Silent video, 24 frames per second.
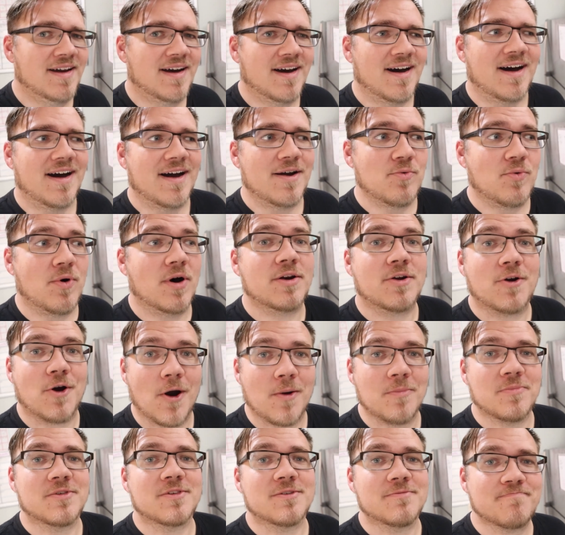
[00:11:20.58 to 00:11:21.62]
I want
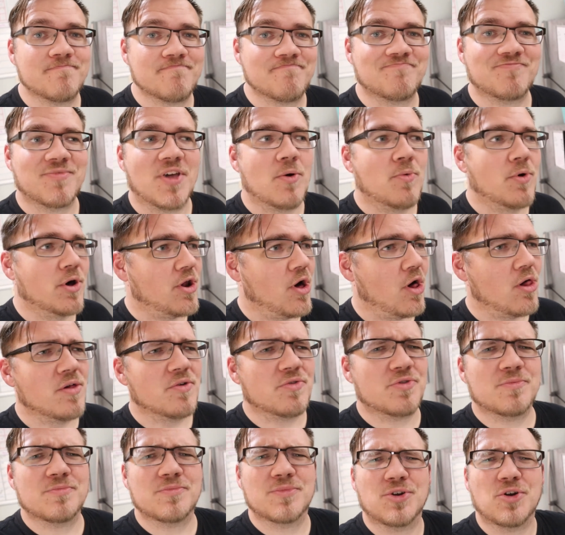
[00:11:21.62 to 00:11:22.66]
carbs. I want all
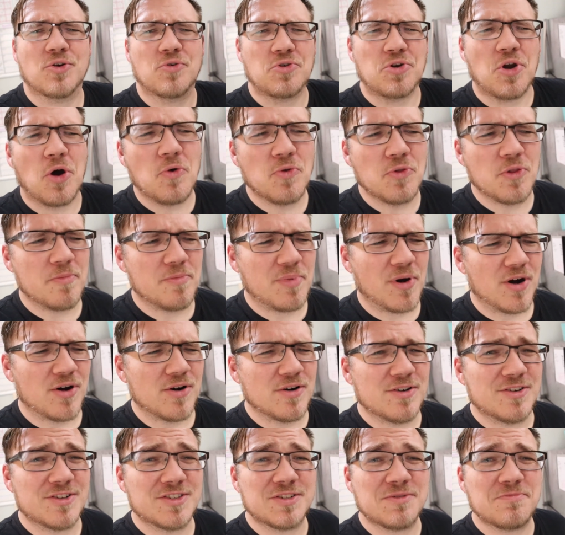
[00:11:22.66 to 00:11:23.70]
of them, granola
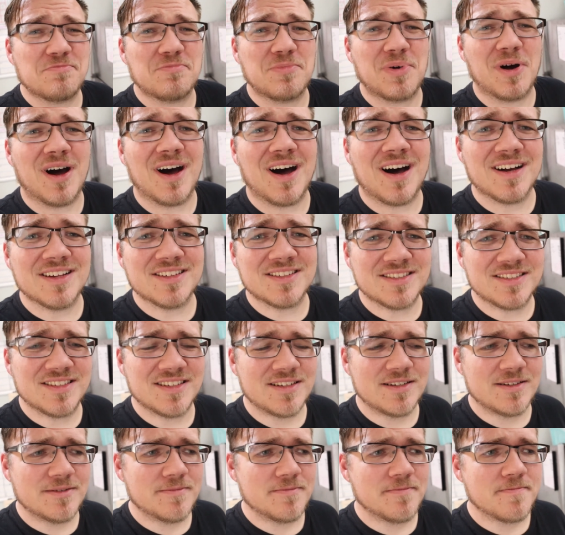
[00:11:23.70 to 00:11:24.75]
bars,
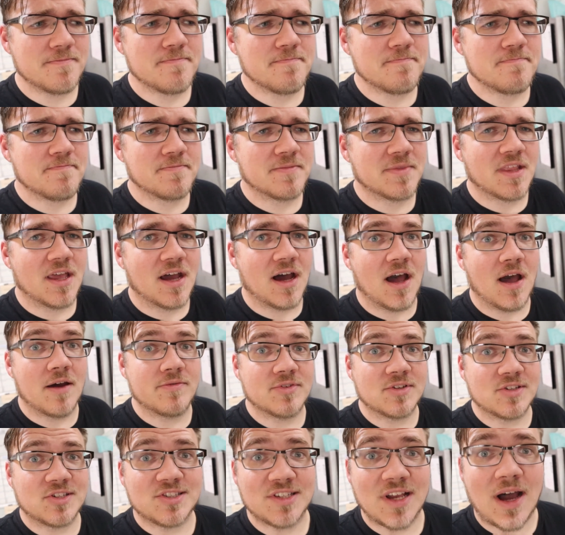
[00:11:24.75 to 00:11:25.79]
pasta. I have
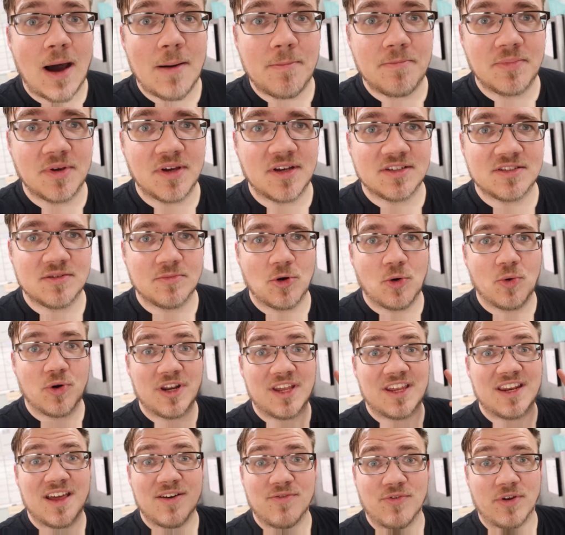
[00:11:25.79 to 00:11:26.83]
to stop because I'm gonna
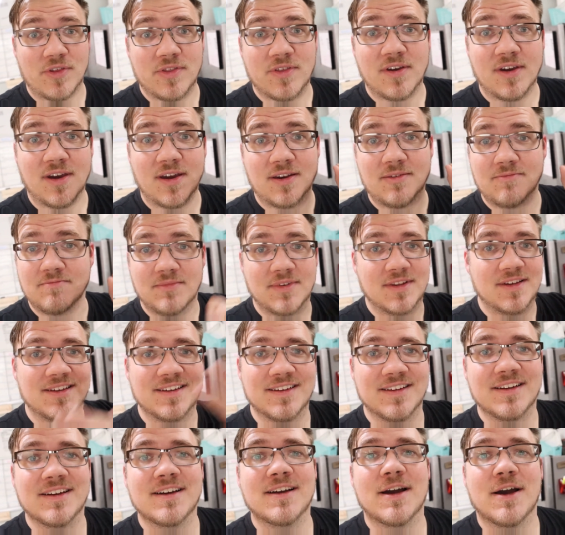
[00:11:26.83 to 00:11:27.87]
wanna eat everything. And
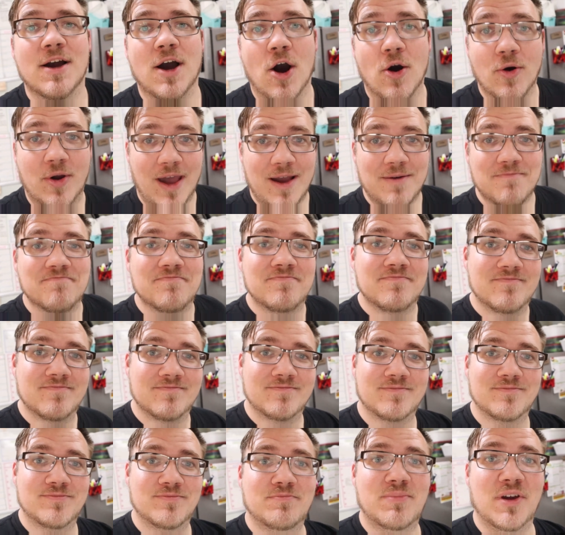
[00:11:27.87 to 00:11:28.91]
okay,
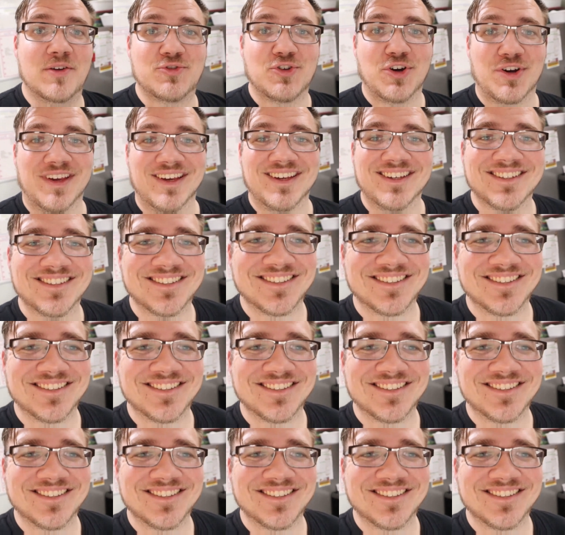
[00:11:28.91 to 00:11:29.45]
beef jerky.